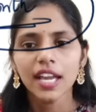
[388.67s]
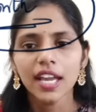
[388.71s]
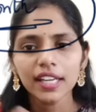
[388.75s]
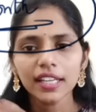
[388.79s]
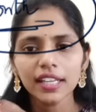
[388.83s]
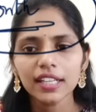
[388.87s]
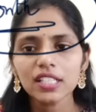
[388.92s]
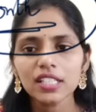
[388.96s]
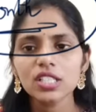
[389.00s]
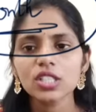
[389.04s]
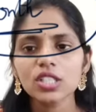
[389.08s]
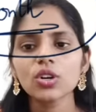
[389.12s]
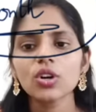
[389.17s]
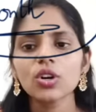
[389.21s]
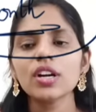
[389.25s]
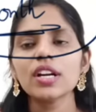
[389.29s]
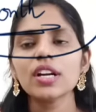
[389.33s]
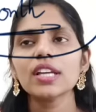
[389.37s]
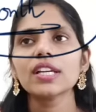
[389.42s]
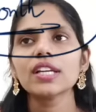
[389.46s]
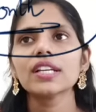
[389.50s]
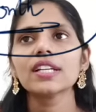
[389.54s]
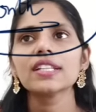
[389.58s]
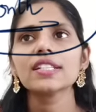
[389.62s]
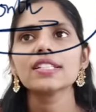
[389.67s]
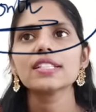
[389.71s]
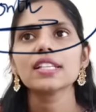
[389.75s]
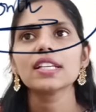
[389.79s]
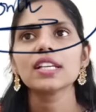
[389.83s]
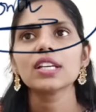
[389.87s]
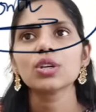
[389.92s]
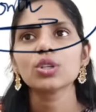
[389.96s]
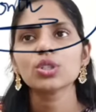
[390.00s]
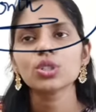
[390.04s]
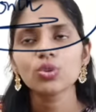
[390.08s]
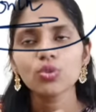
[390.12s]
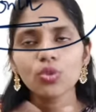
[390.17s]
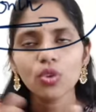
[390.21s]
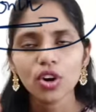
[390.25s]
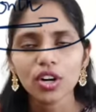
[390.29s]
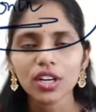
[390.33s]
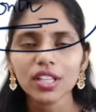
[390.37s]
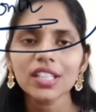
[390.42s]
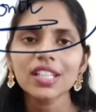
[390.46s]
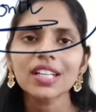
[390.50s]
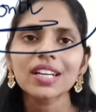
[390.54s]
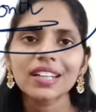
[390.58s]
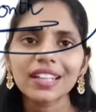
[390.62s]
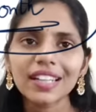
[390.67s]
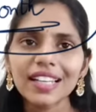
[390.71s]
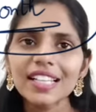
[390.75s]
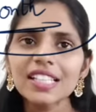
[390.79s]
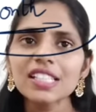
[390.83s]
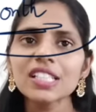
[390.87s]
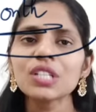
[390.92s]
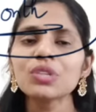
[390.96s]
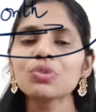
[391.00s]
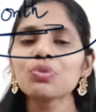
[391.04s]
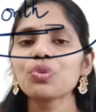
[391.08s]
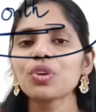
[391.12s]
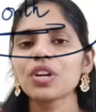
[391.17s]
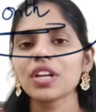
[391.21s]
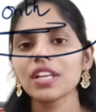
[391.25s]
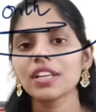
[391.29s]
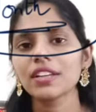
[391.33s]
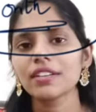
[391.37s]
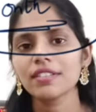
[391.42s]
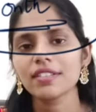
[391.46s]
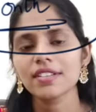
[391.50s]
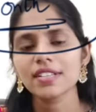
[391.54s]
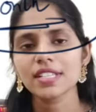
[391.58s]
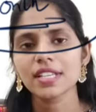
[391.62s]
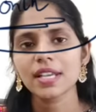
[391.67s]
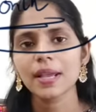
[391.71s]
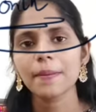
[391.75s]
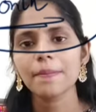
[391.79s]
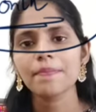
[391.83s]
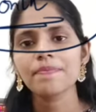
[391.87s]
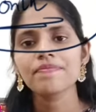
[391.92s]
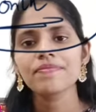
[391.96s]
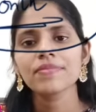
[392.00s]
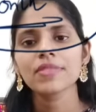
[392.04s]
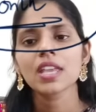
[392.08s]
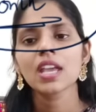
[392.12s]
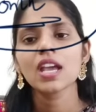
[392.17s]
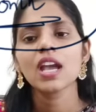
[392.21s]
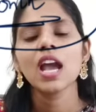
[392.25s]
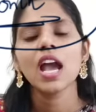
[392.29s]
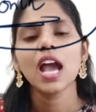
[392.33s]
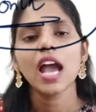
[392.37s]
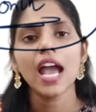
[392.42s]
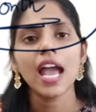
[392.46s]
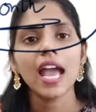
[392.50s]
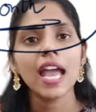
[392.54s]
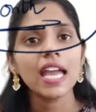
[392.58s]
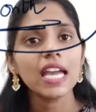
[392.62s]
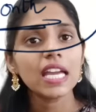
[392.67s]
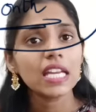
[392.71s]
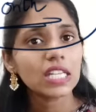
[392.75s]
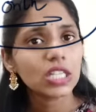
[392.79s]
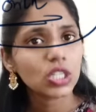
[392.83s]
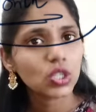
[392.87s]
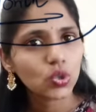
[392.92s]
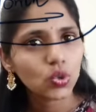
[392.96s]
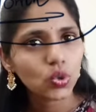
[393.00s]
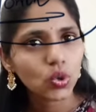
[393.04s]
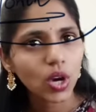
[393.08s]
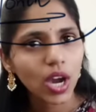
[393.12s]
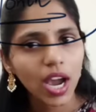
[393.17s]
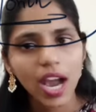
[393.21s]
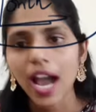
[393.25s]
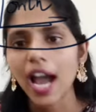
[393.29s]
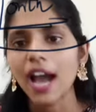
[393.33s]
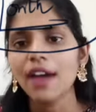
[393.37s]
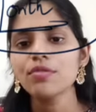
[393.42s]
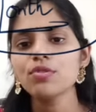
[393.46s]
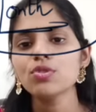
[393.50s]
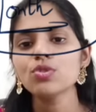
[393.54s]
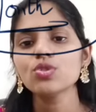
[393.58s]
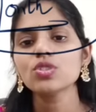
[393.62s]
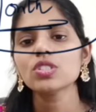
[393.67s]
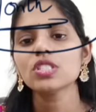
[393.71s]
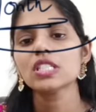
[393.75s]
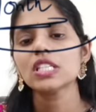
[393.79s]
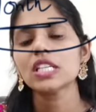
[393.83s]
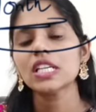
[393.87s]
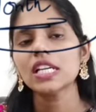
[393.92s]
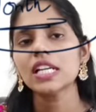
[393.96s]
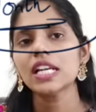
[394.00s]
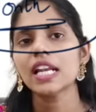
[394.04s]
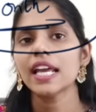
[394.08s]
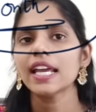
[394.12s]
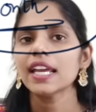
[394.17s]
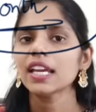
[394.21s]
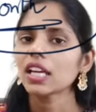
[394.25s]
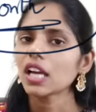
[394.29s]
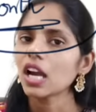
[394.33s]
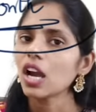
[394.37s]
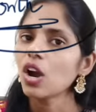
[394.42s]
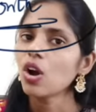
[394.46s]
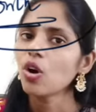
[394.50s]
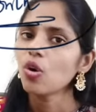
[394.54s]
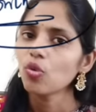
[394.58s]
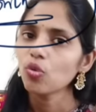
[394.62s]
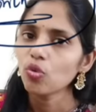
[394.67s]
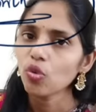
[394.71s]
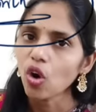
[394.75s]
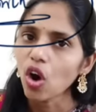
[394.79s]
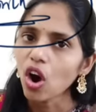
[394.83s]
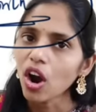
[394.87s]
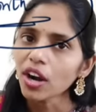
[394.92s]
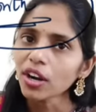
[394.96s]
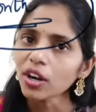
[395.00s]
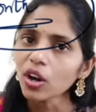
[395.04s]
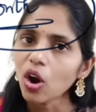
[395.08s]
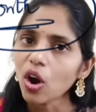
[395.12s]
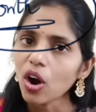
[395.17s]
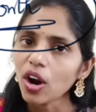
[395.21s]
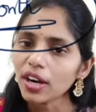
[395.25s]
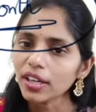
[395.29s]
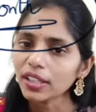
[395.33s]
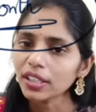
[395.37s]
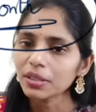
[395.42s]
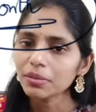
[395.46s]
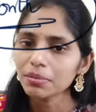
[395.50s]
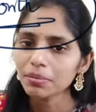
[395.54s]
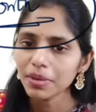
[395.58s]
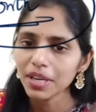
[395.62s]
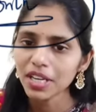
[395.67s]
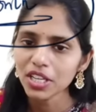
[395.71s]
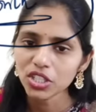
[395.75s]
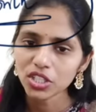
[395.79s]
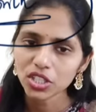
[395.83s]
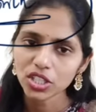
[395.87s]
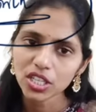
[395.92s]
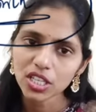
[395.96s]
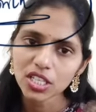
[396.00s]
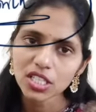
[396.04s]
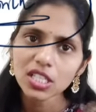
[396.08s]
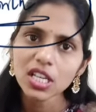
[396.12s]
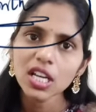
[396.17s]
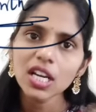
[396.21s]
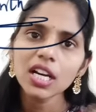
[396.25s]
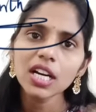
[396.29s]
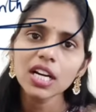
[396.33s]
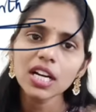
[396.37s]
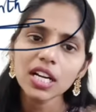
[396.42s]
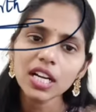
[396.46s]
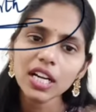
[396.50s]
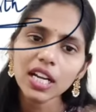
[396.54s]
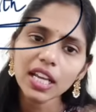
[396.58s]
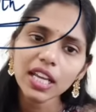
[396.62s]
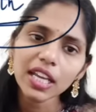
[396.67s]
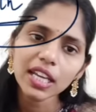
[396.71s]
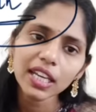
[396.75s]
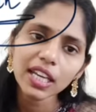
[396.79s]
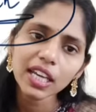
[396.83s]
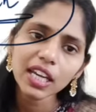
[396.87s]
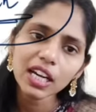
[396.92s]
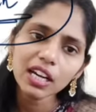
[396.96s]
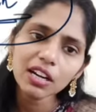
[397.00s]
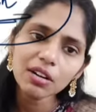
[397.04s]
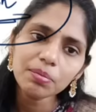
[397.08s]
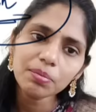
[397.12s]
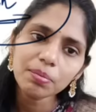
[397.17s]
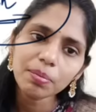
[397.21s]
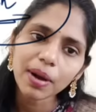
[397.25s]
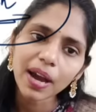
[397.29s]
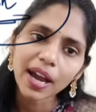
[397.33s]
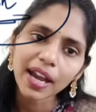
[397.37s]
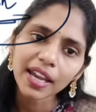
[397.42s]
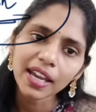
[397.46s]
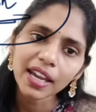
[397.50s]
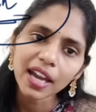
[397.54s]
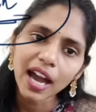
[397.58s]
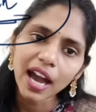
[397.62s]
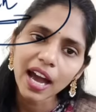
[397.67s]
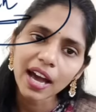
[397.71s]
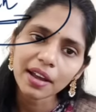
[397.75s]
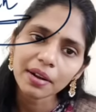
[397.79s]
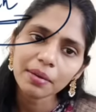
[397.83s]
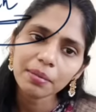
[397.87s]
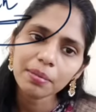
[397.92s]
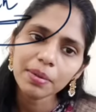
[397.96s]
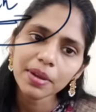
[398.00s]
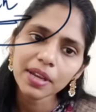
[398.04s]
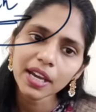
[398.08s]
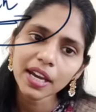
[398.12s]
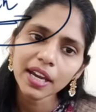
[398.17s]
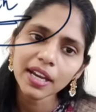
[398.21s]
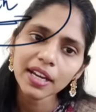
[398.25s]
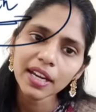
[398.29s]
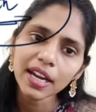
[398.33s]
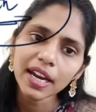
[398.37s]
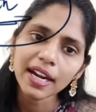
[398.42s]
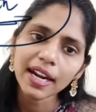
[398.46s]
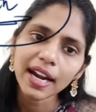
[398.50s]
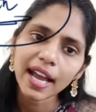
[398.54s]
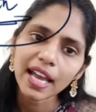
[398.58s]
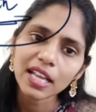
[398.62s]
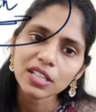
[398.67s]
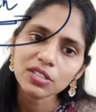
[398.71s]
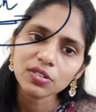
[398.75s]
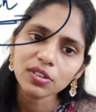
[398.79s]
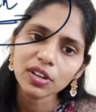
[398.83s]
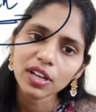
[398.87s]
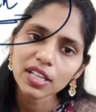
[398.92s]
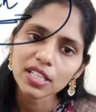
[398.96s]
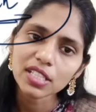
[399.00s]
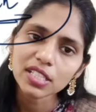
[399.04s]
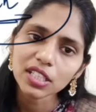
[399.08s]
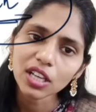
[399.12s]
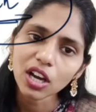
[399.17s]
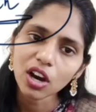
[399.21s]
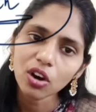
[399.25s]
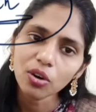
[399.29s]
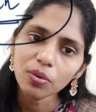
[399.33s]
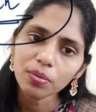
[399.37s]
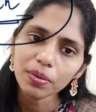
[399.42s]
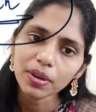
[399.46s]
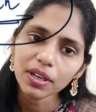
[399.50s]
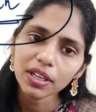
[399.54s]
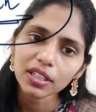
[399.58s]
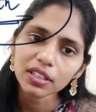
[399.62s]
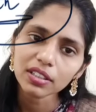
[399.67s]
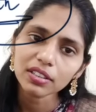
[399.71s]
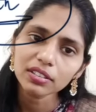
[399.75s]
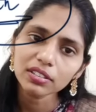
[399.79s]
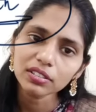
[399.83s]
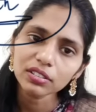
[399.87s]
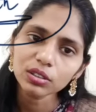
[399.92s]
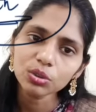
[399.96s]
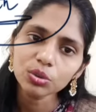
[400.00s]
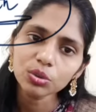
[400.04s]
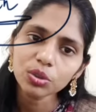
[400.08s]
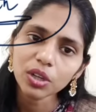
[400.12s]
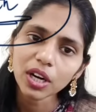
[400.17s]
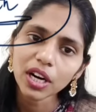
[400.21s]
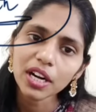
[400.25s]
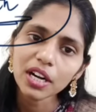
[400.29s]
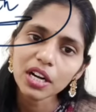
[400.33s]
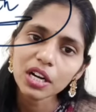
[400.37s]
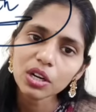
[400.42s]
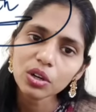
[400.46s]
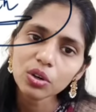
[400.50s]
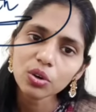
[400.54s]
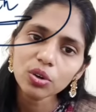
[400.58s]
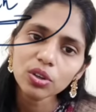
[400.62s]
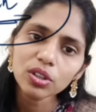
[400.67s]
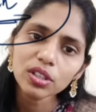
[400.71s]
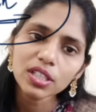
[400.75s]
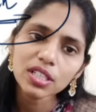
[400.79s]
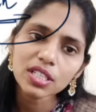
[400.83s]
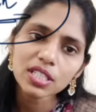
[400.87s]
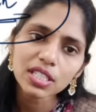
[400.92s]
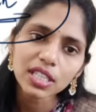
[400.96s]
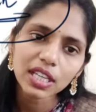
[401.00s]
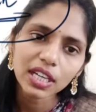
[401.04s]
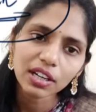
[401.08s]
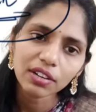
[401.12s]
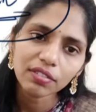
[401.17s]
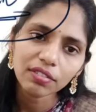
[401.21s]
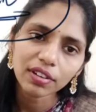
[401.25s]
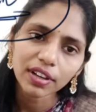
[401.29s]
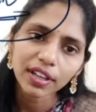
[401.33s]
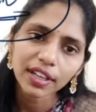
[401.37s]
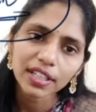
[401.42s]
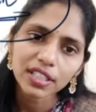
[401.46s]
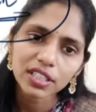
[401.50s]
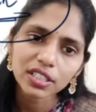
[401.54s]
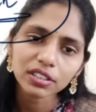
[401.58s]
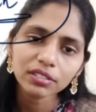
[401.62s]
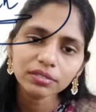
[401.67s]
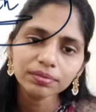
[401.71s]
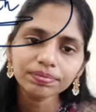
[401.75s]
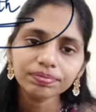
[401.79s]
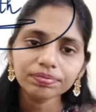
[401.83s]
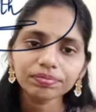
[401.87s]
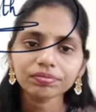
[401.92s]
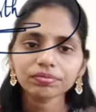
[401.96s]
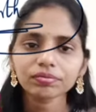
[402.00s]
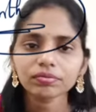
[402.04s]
increasing or decreasing so what are the reasons for increasing and you have to see like what are the measures taken by RBI and as well as government to control this inflation